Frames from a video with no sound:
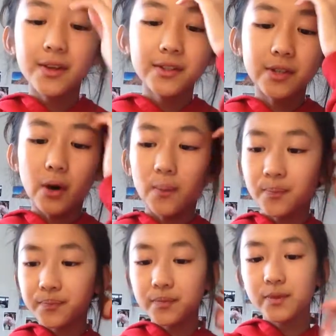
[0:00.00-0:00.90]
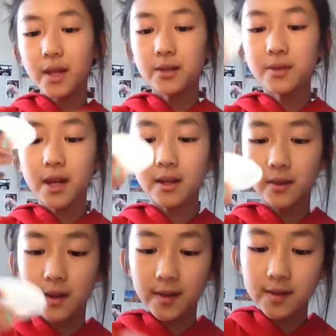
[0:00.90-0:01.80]
So then you
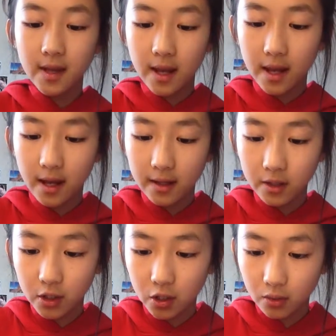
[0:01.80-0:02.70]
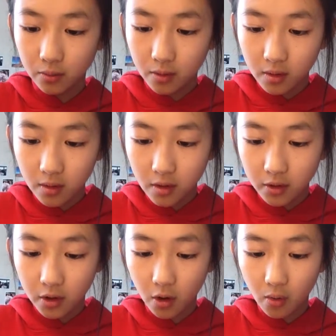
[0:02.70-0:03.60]
take this and you
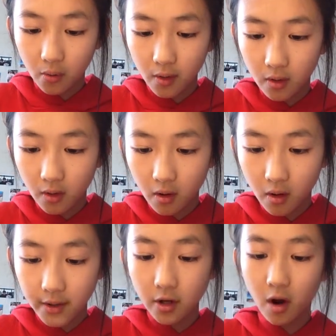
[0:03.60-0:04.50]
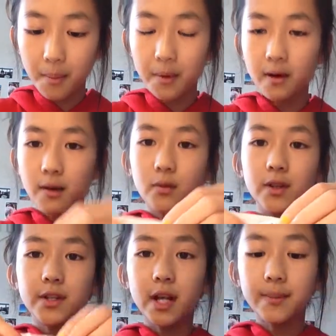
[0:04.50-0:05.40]
go on top of where
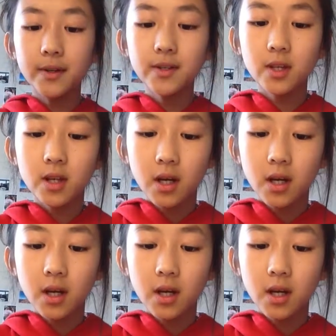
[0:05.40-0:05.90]
the tape is.